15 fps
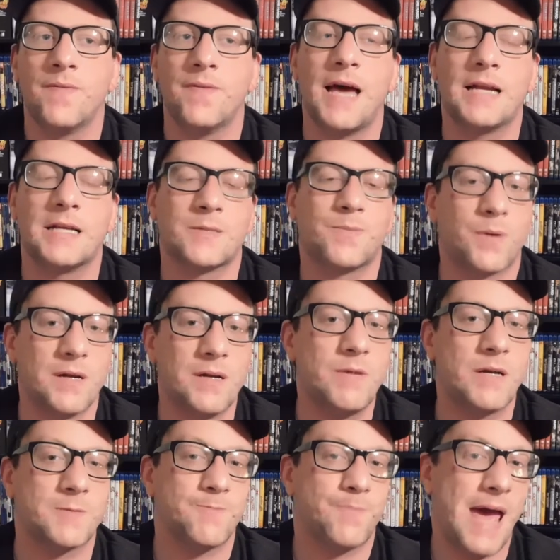That has pretty
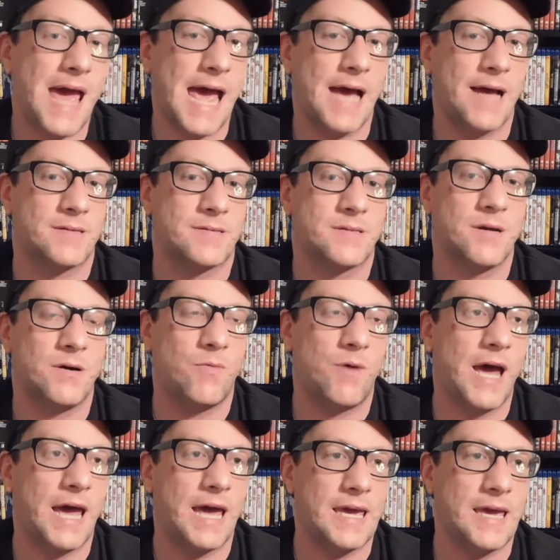much passed
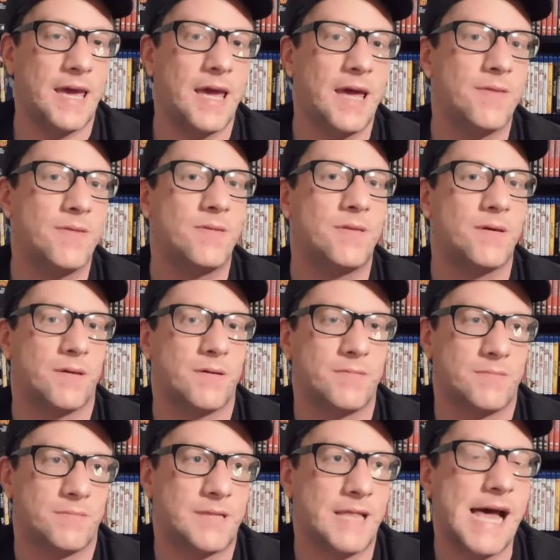away in the
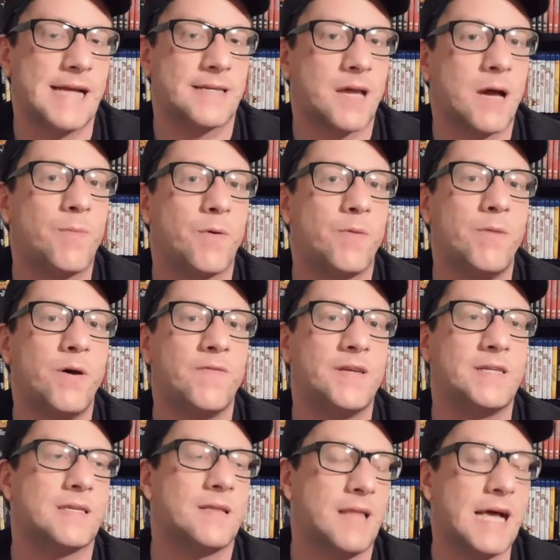last couple of
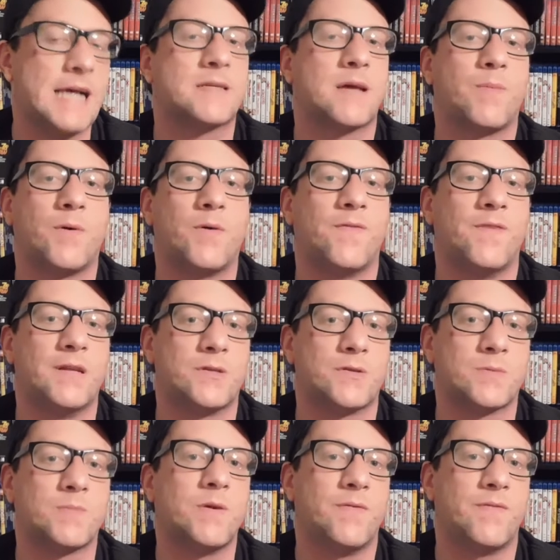movies, in the last couple of
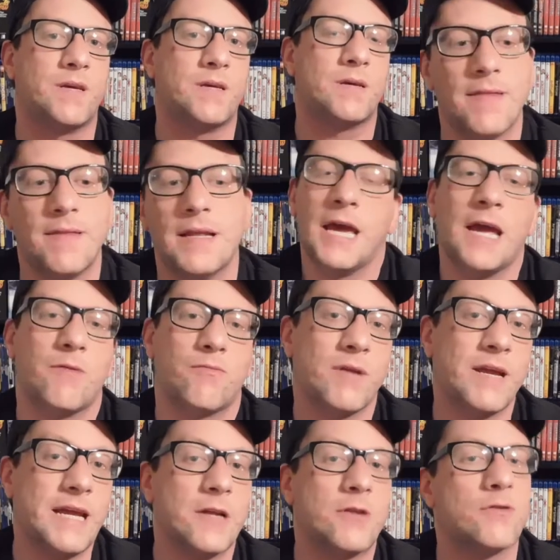Avengers movies. And then it
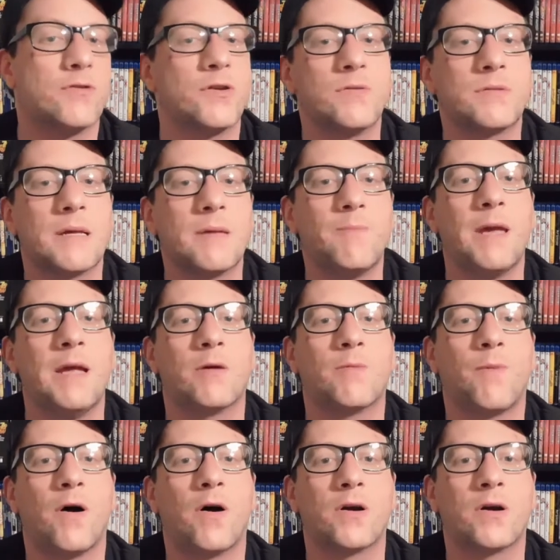reintroducing Peter
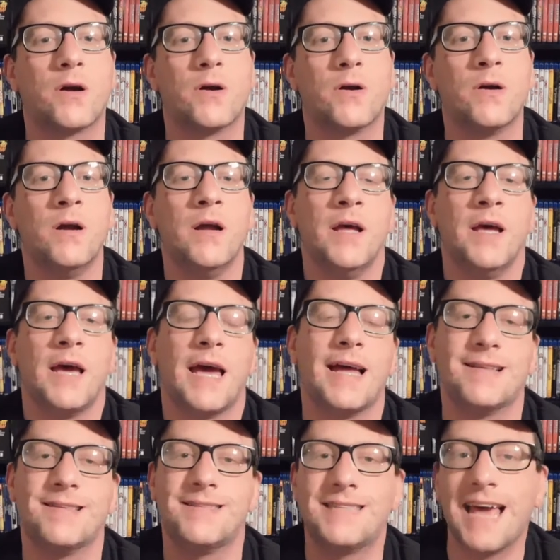Parker
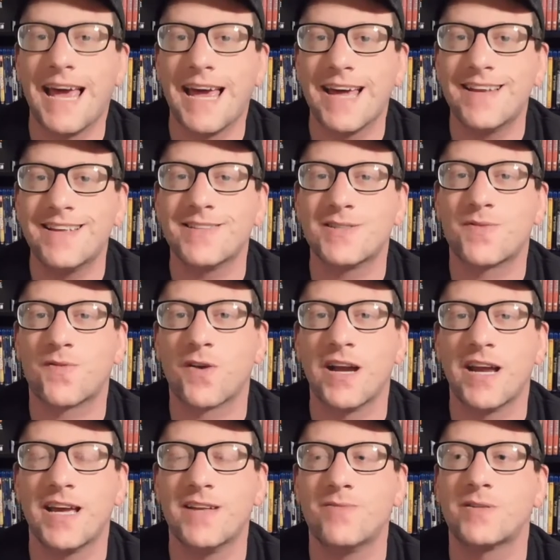and Zed, his
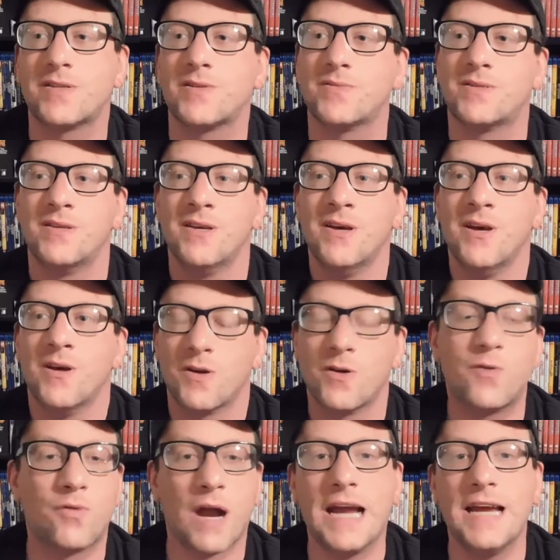friend, which was
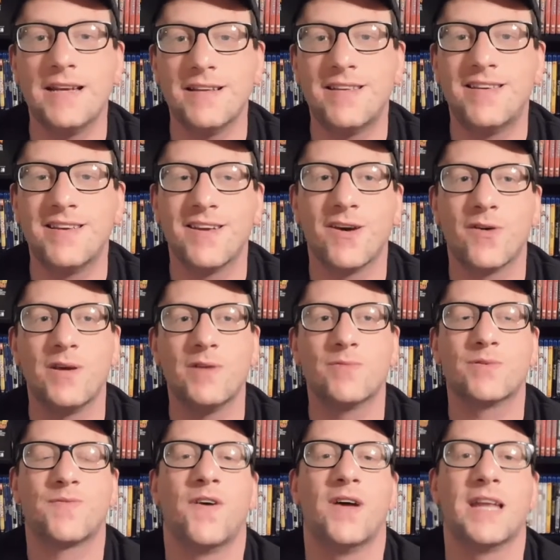great. You know, he
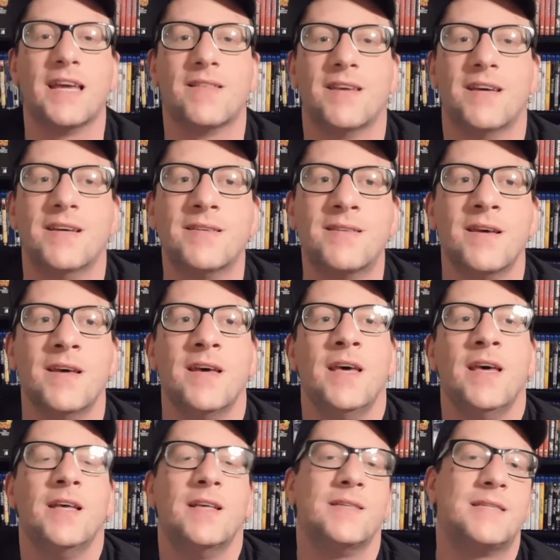was funny in this.
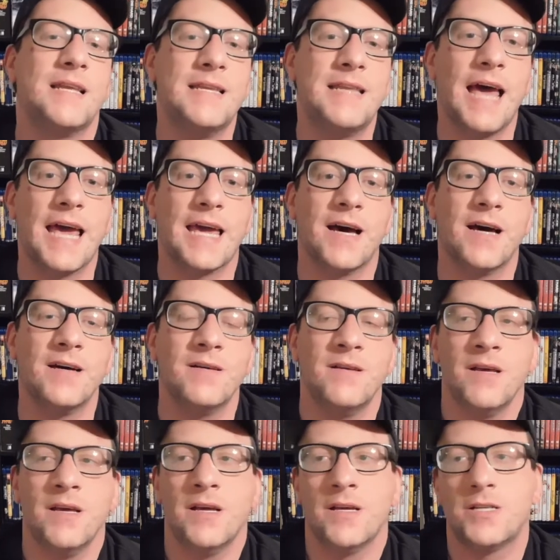Zendaya,
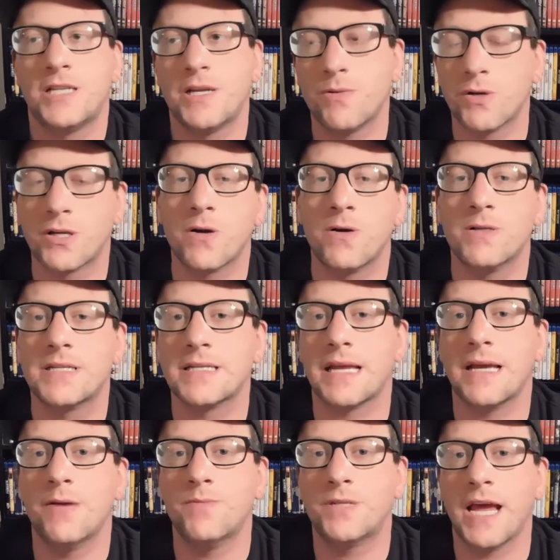she returns as
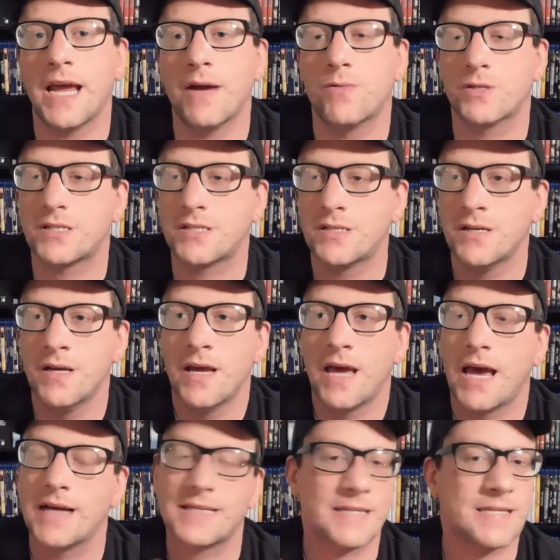M J, which,
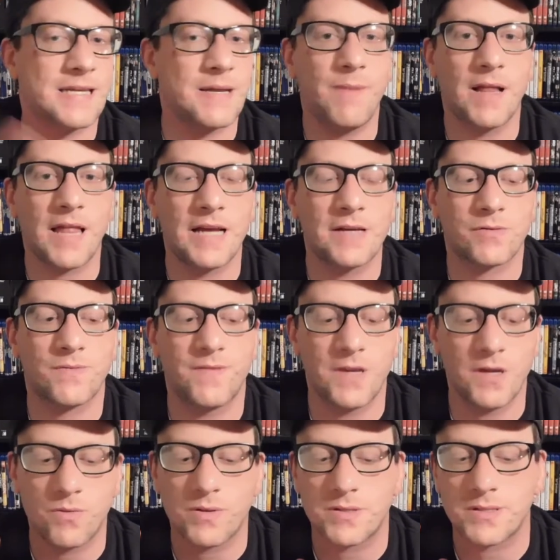as I said in my last
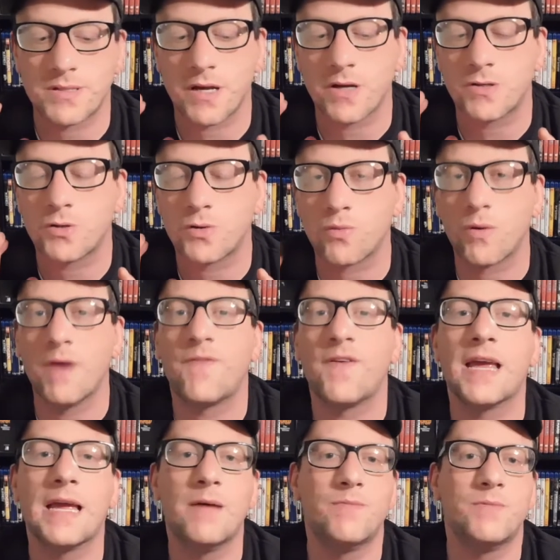review, was a
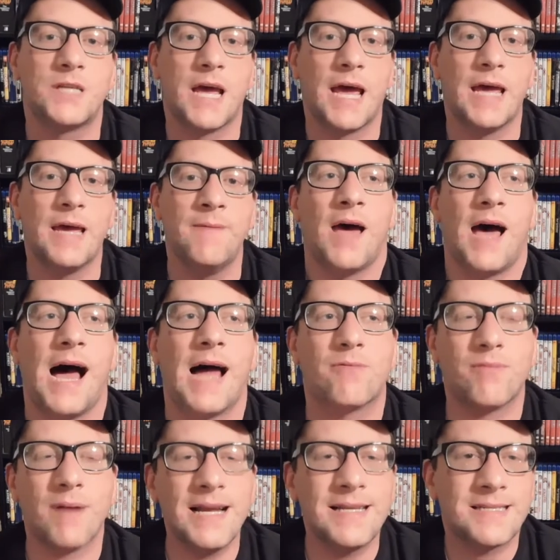terrific M J. I
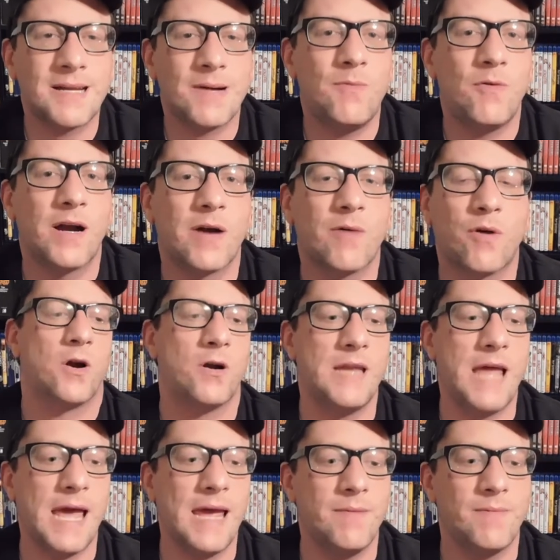read somewhere where her
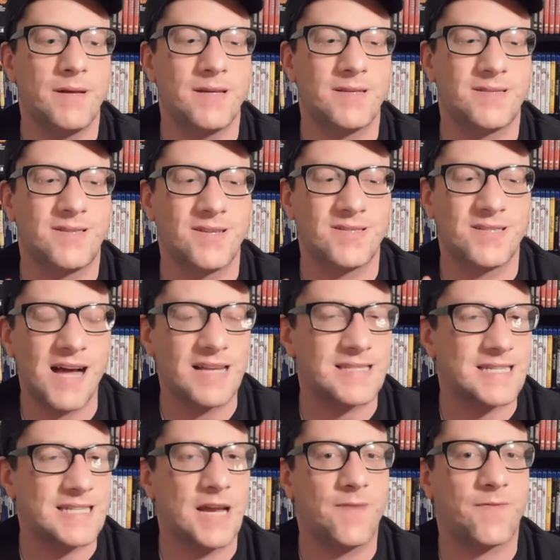name is, does not
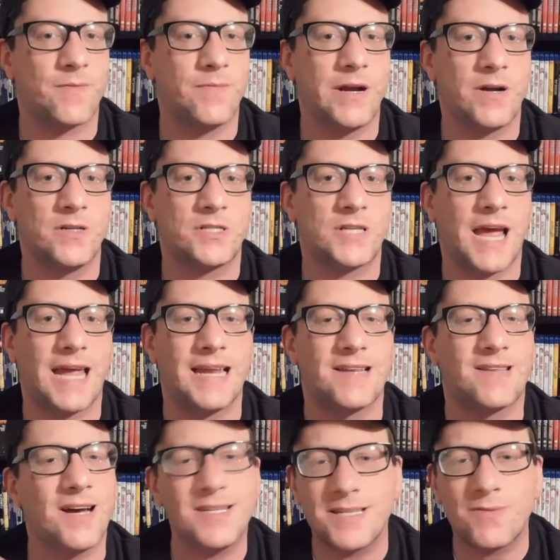stand for Mary Jane. It
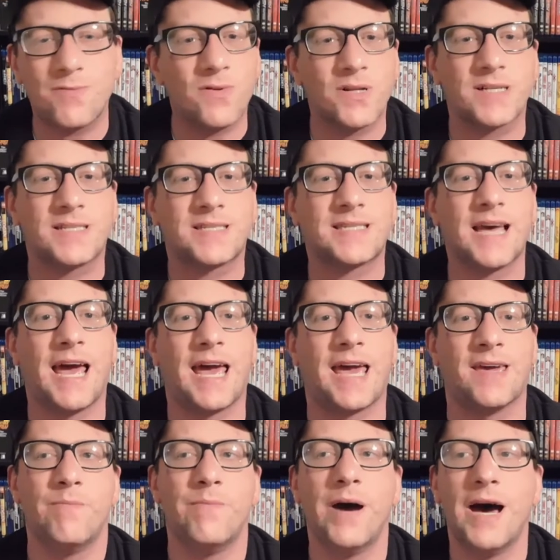doesn't really
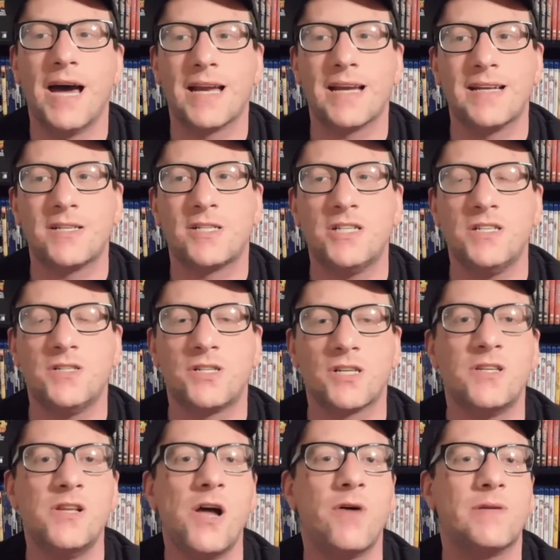say, but she's
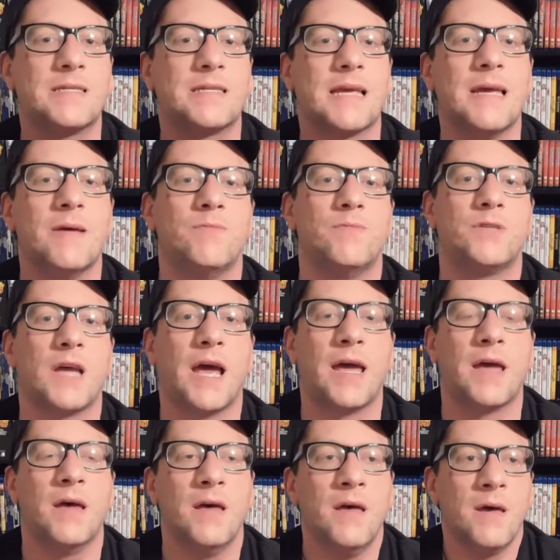just known as M
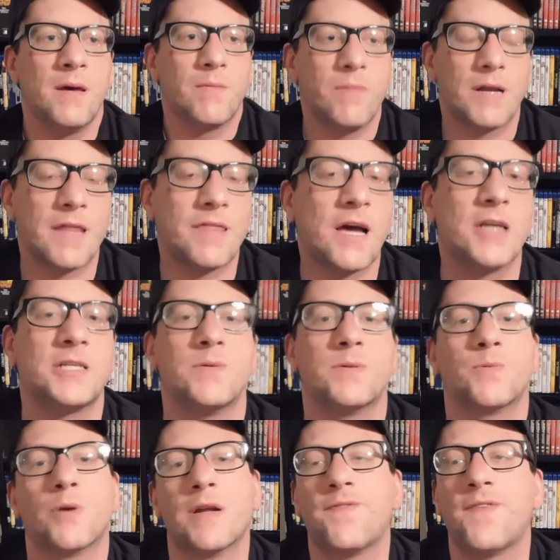J. But I thought she
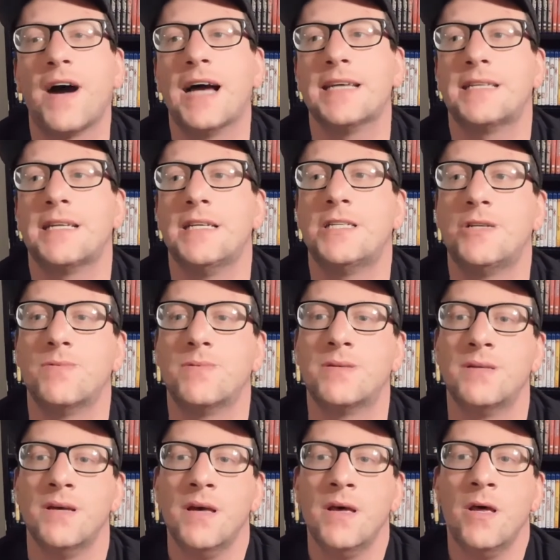was pretty feisty. She
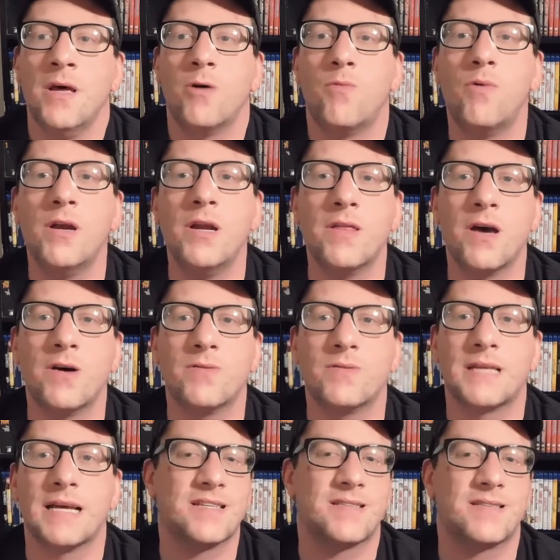was one of
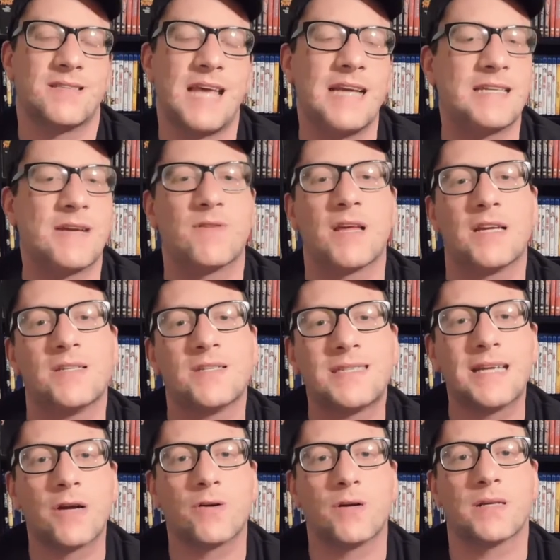those that takes everything
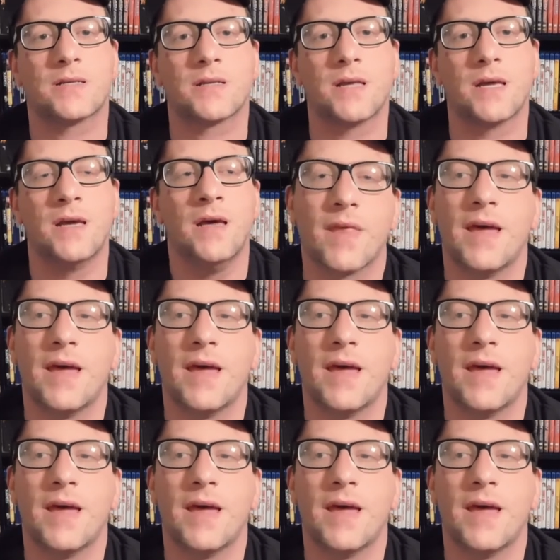seriously.